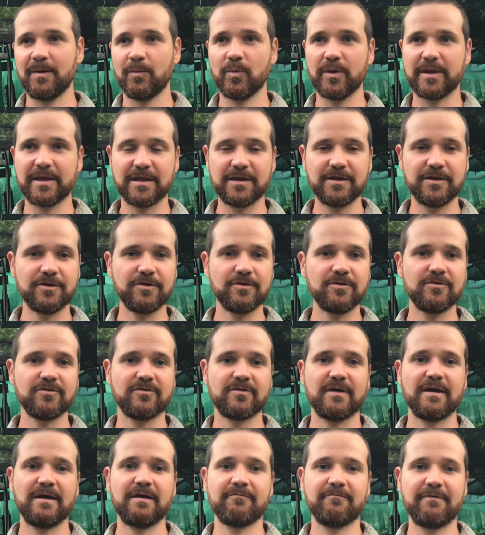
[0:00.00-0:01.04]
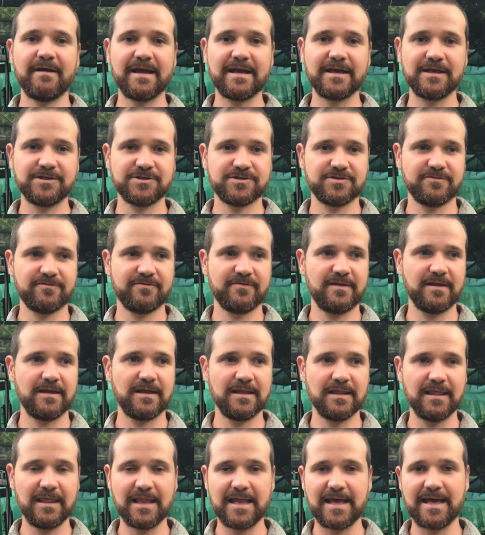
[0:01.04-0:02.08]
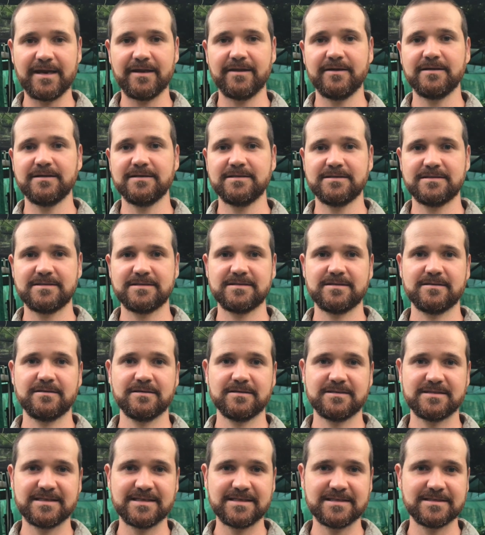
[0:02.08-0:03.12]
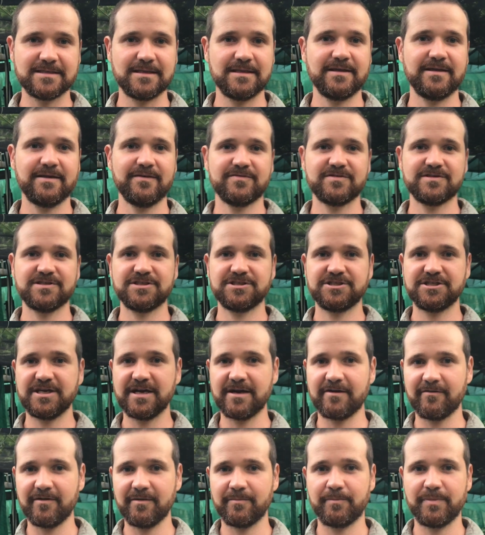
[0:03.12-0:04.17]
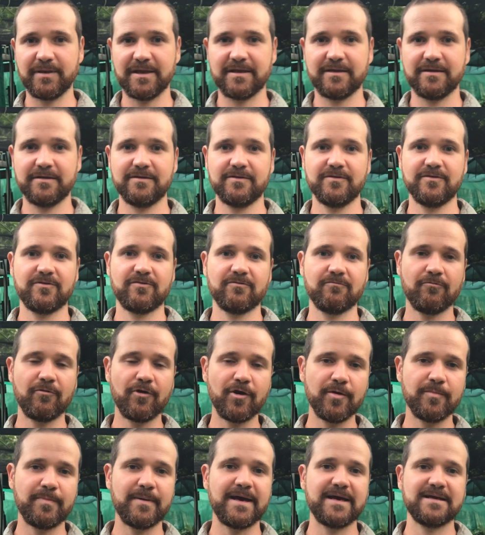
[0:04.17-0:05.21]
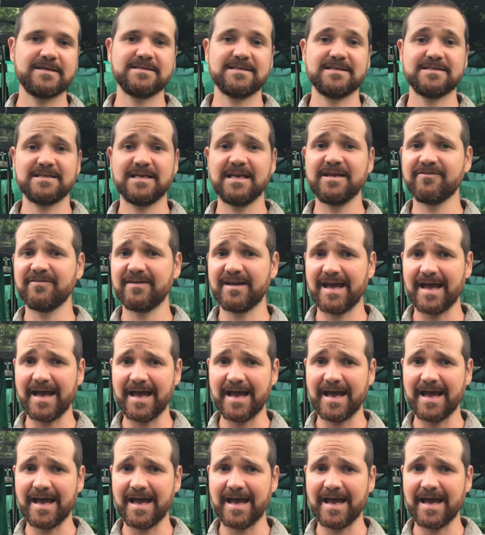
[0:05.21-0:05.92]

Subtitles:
We can use a range of ladders, scissor lifts, cherry pickers, rope access, and even